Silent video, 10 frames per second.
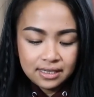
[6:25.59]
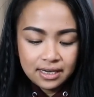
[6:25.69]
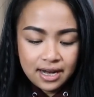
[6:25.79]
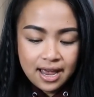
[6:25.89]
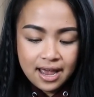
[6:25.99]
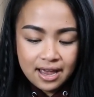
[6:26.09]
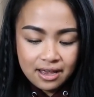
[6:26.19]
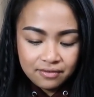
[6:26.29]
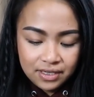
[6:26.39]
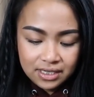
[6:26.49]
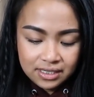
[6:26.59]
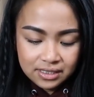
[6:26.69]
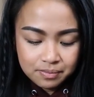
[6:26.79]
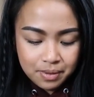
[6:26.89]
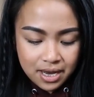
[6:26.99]
That I have
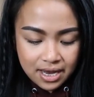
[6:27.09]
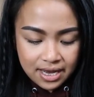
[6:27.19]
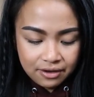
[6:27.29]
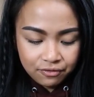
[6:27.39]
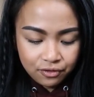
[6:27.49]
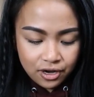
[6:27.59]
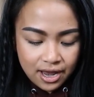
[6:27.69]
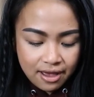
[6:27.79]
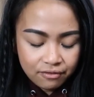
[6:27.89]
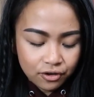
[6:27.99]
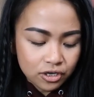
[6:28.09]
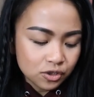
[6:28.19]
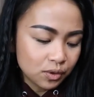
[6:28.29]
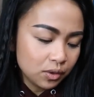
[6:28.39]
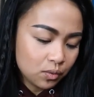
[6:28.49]
is by Forever
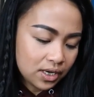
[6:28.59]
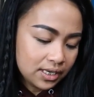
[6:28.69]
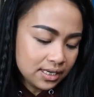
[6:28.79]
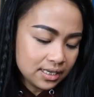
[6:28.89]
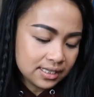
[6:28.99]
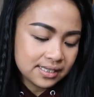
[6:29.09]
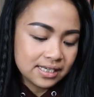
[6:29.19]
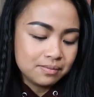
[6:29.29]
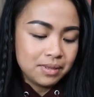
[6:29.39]
21 in a size